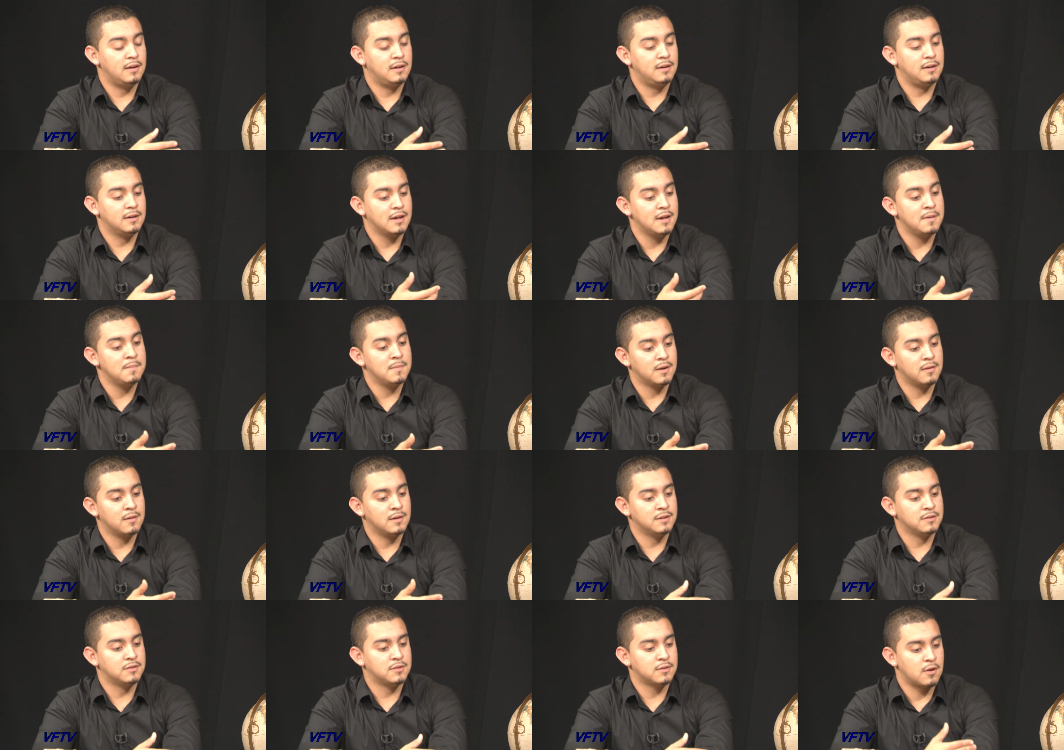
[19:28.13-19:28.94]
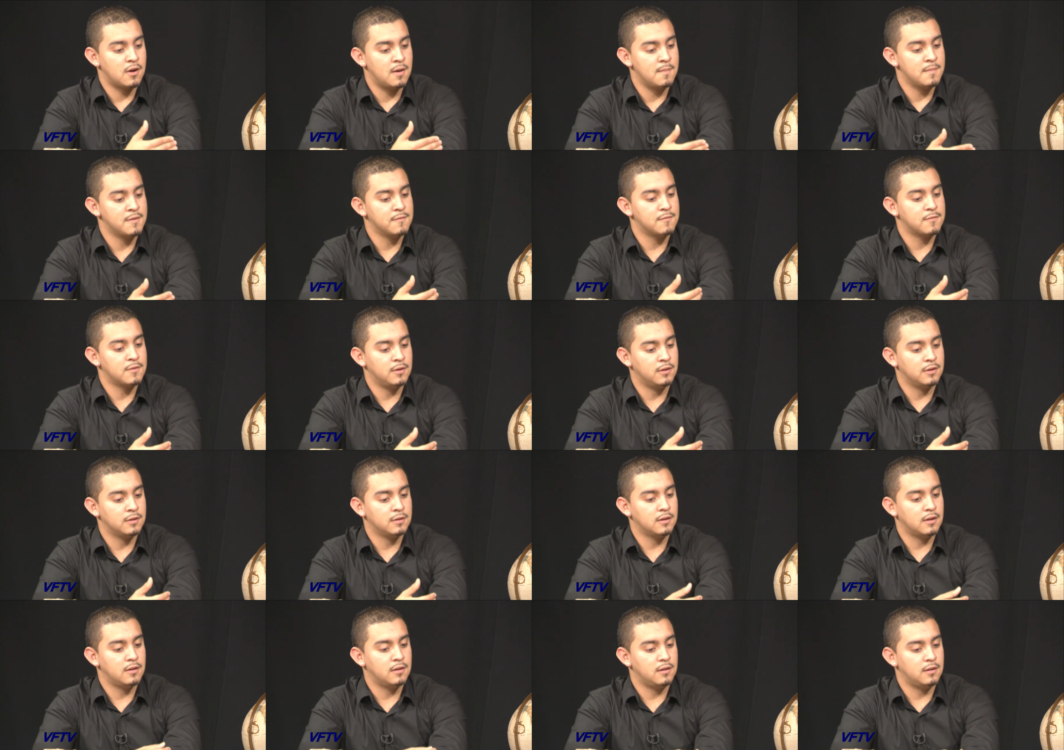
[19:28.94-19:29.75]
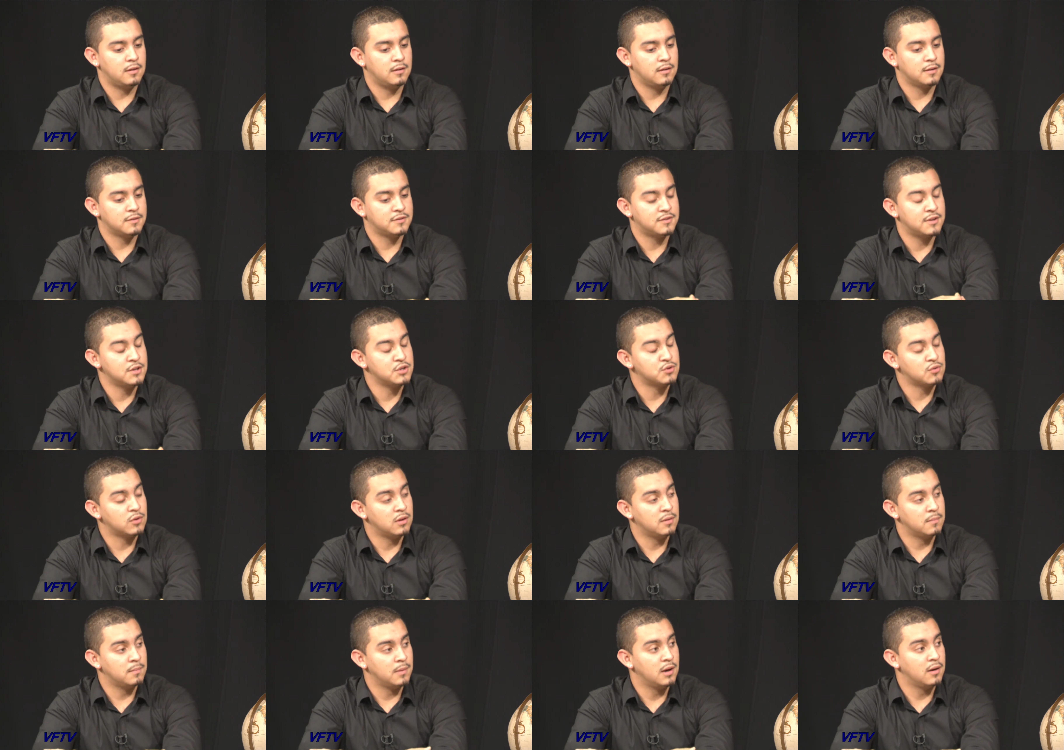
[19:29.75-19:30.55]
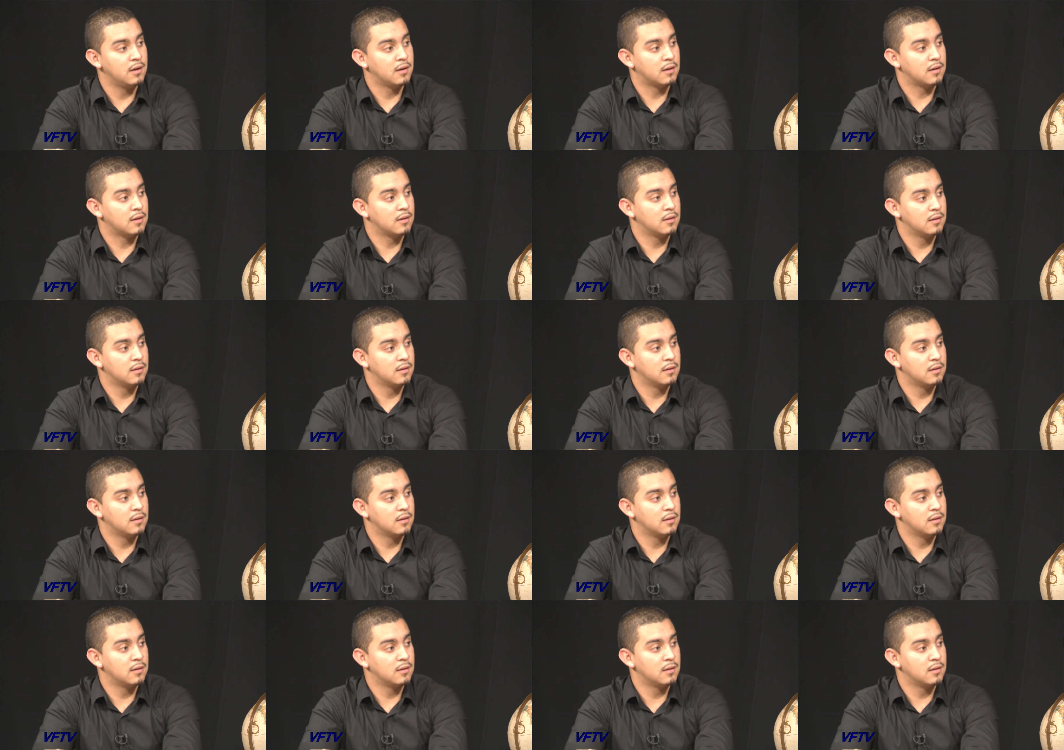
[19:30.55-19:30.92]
immigrants coming from Central America.